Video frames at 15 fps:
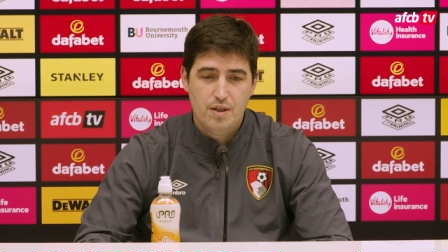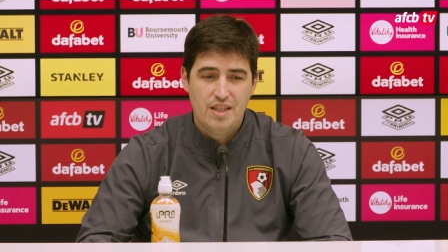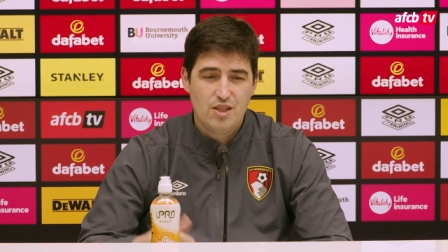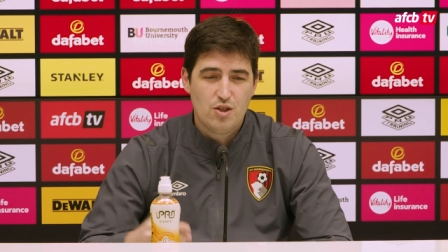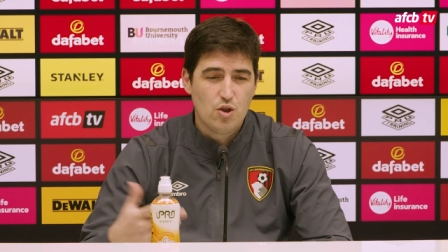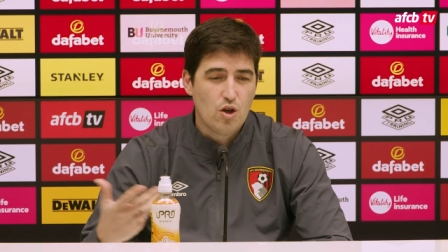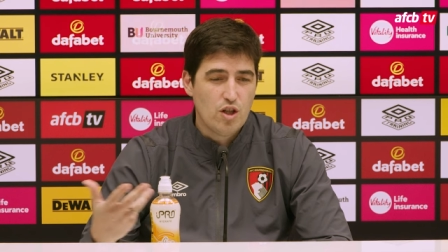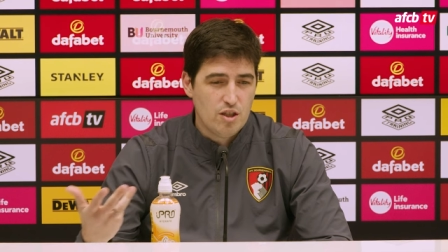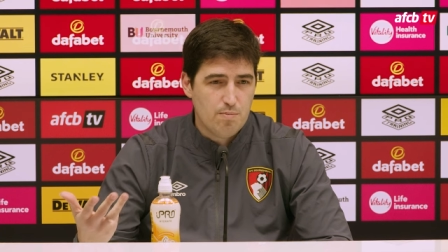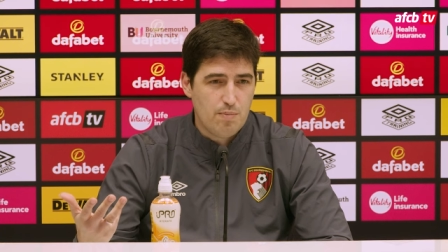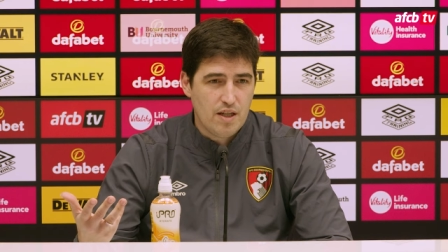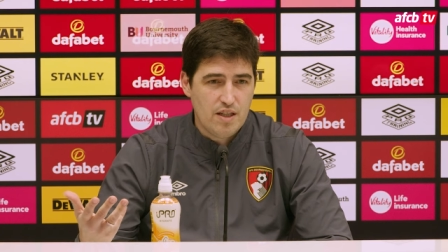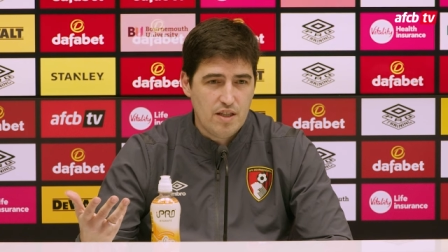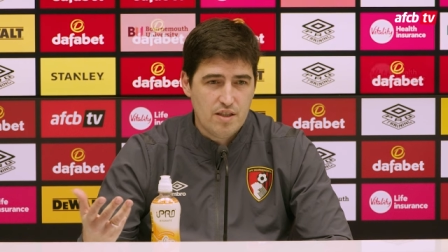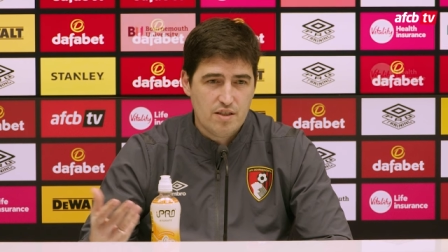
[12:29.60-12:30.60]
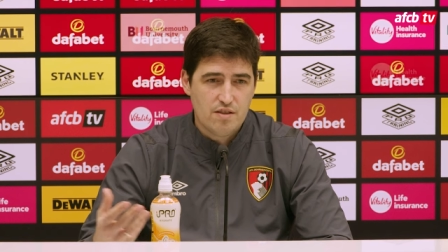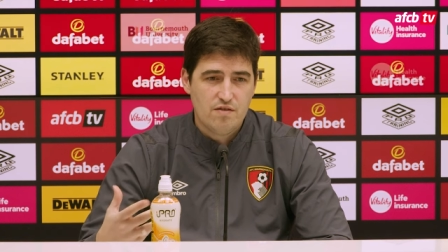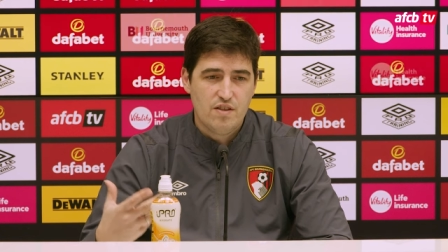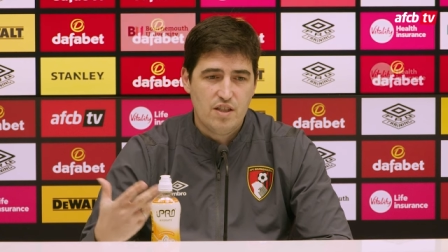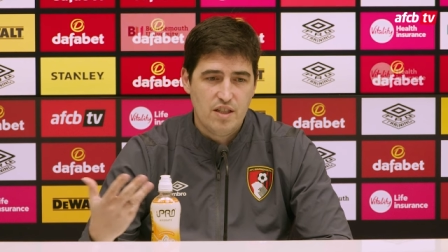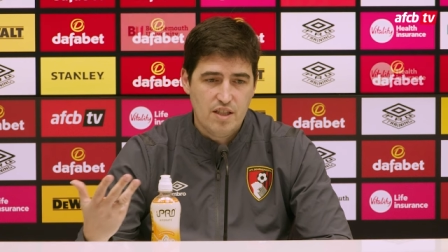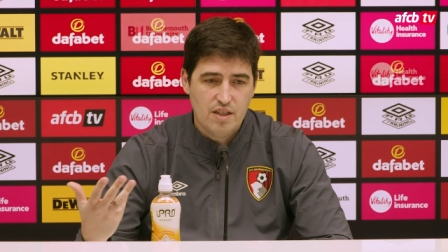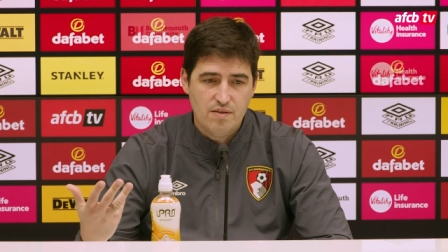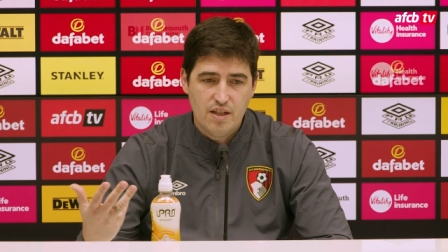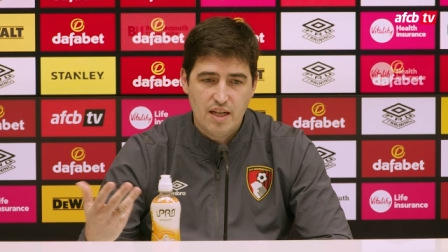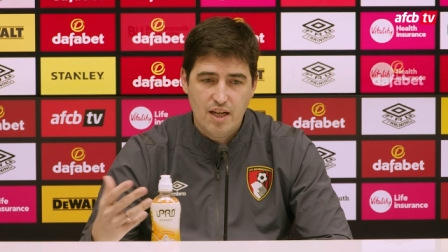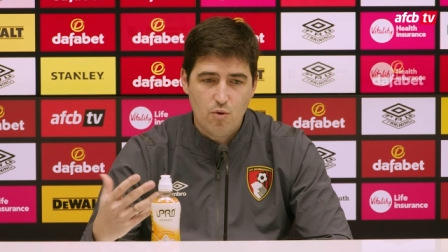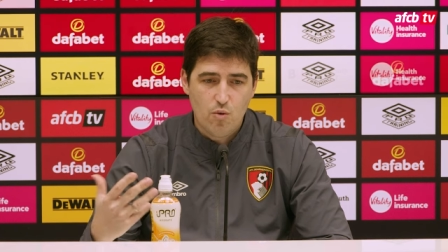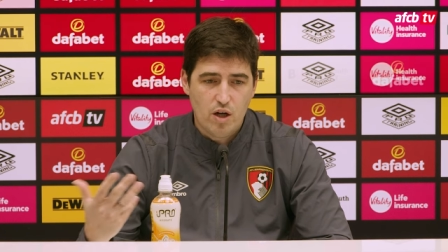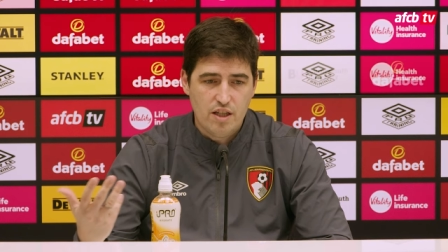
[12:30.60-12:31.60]
solid players, very
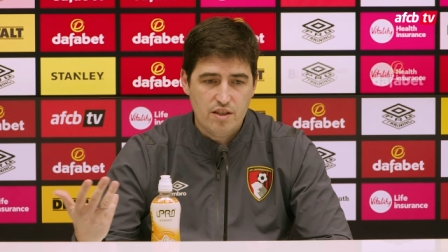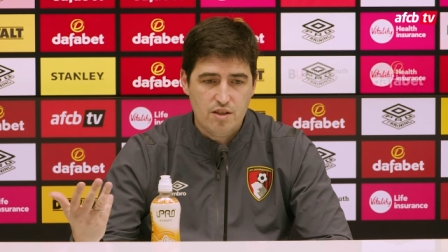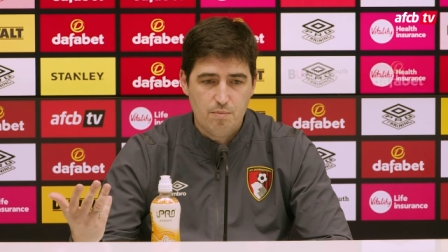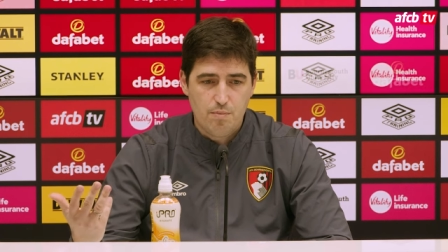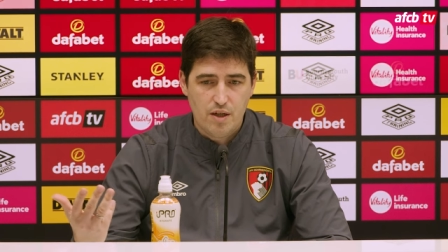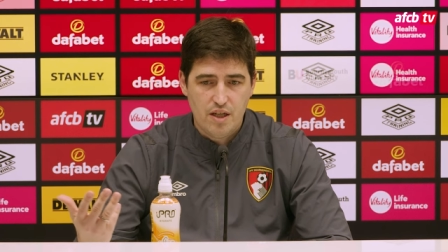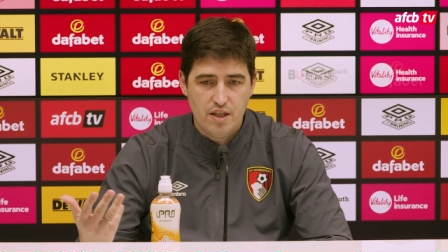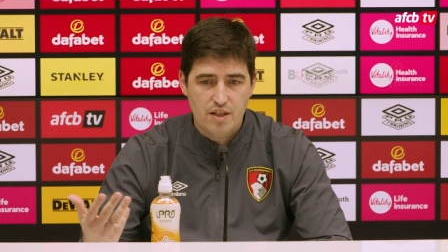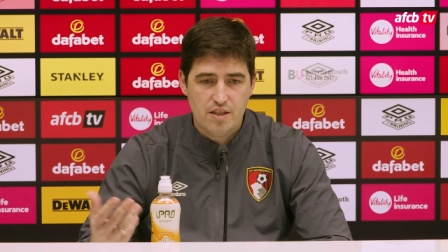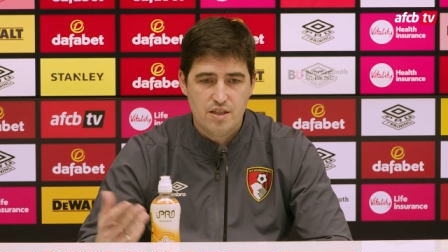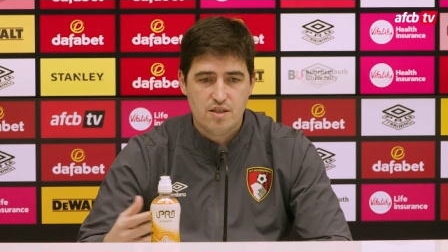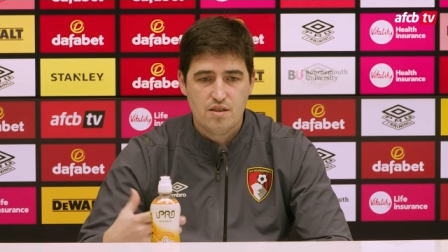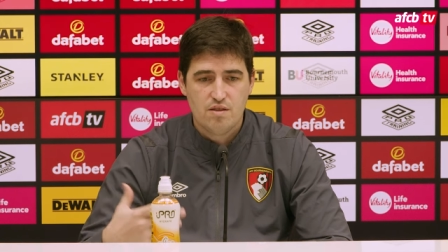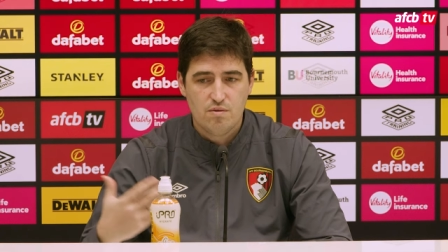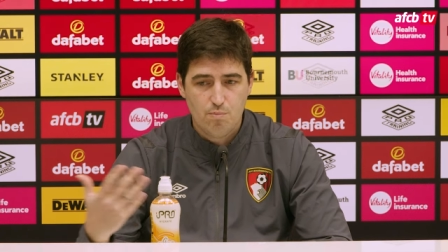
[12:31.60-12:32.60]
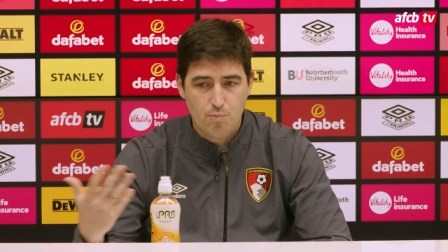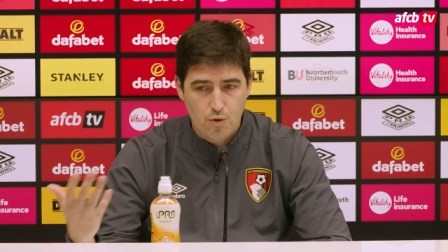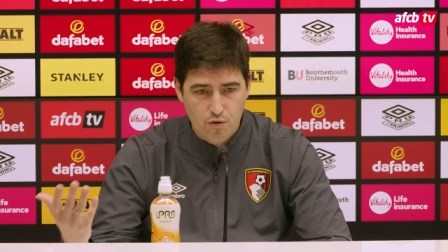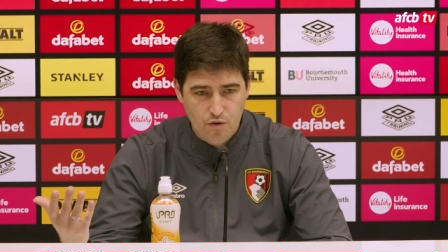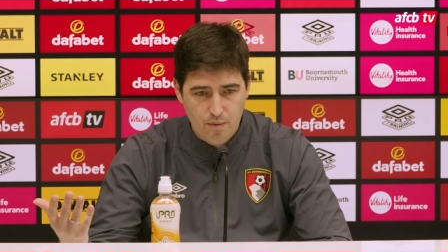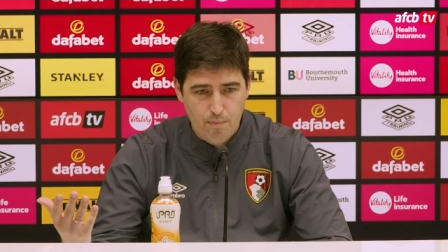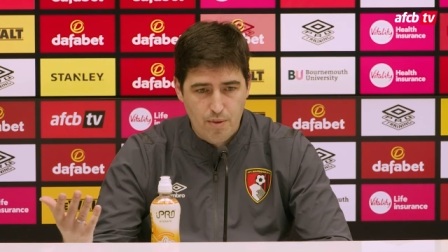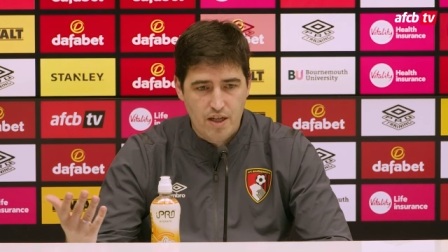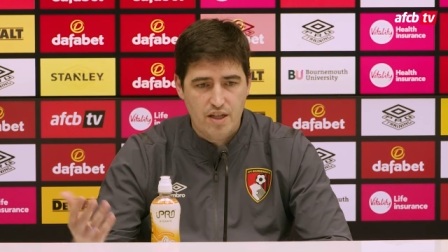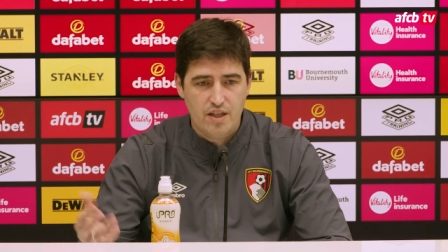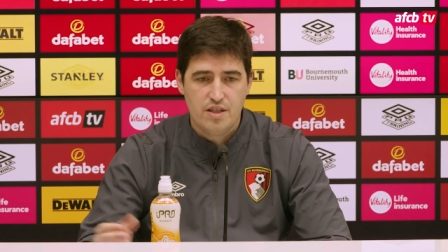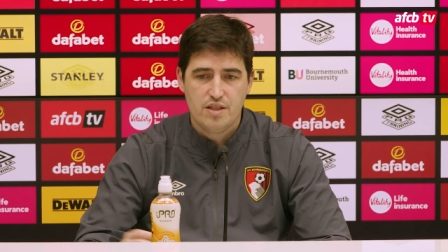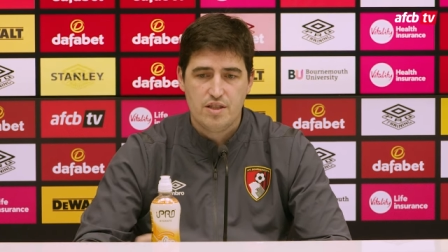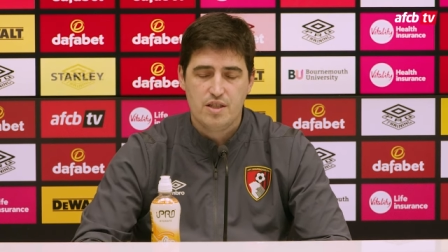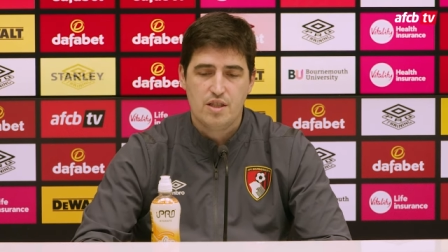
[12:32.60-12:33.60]
high quality players, proven
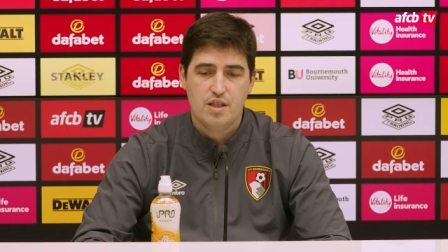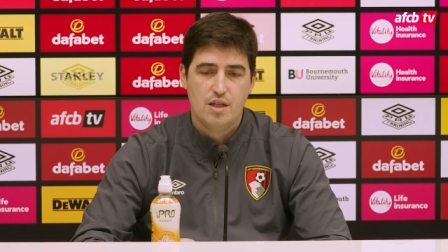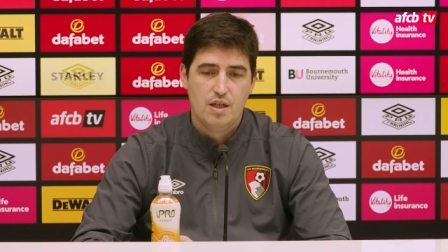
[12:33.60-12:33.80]
players.